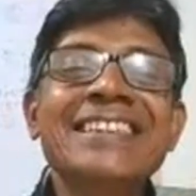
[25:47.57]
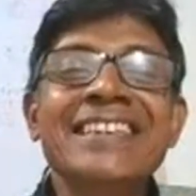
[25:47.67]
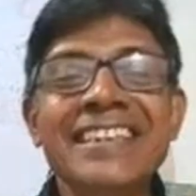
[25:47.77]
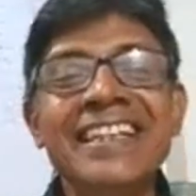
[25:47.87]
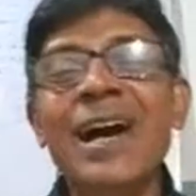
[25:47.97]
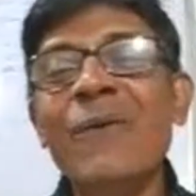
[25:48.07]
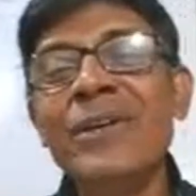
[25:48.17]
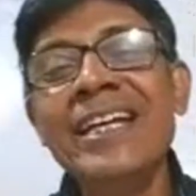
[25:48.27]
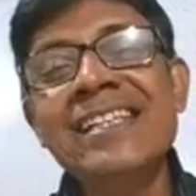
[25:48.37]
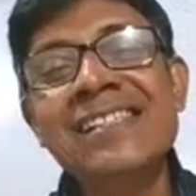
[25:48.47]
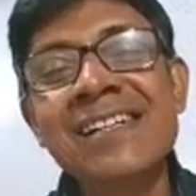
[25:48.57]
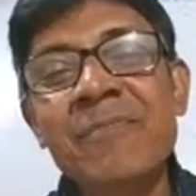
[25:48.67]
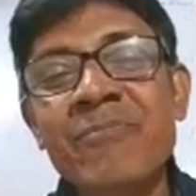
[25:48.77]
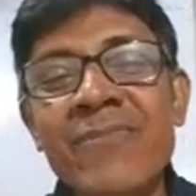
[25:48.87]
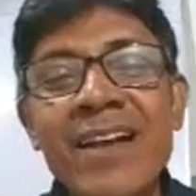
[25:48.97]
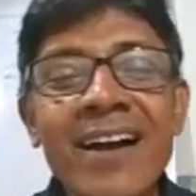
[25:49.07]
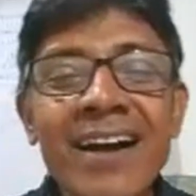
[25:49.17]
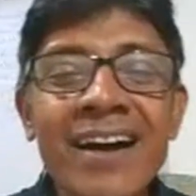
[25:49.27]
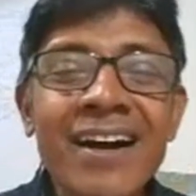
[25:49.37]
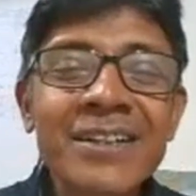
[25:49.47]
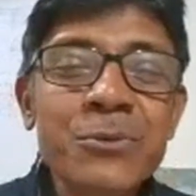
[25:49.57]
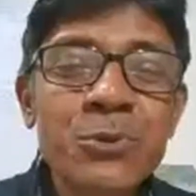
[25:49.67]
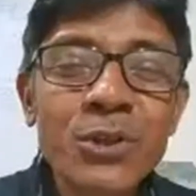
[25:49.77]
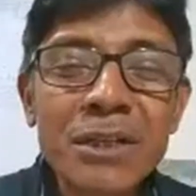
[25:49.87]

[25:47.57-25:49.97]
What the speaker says: Nowadays, you don't have